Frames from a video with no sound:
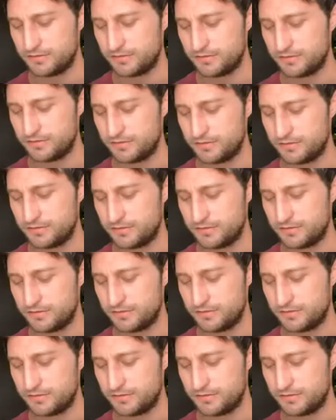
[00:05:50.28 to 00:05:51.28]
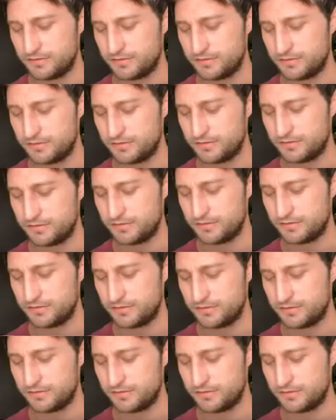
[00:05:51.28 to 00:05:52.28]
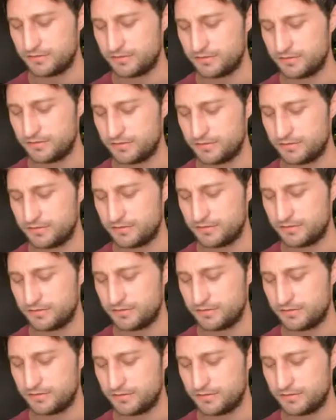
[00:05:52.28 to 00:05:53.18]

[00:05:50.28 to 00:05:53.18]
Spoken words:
No one is speaking in this clip.